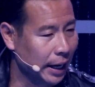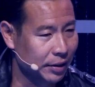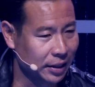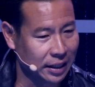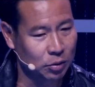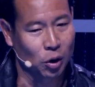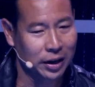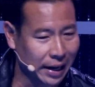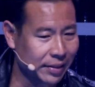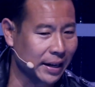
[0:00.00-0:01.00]
And I think that the
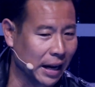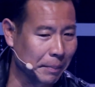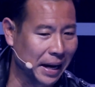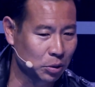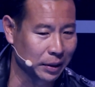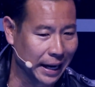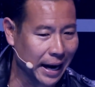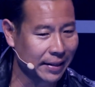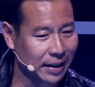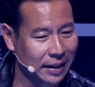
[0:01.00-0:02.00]
work ethic, getting back to it,
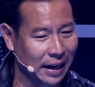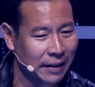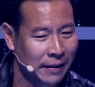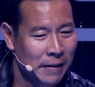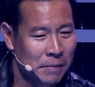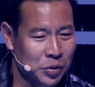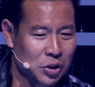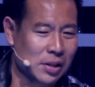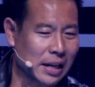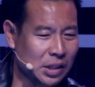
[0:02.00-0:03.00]
I think that
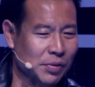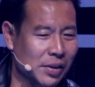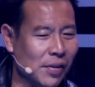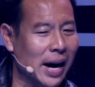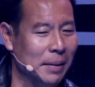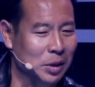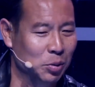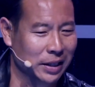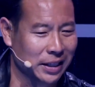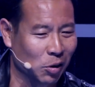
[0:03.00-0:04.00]
there's less of a divide
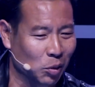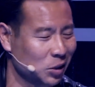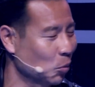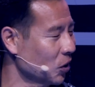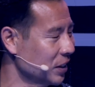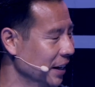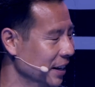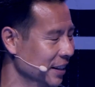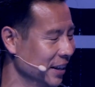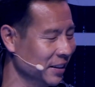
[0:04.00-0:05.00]
between what's a work day and
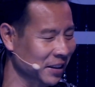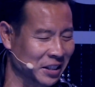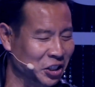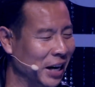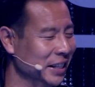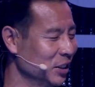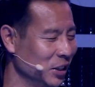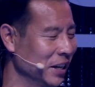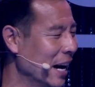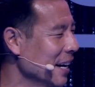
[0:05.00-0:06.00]
the Chinese,
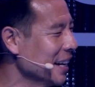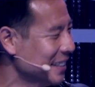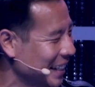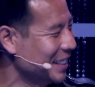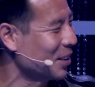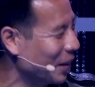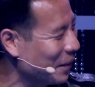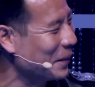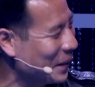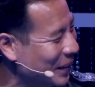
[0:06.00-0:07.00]
the 996 or
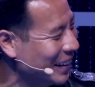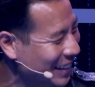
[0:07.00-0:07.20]
whatever it may be.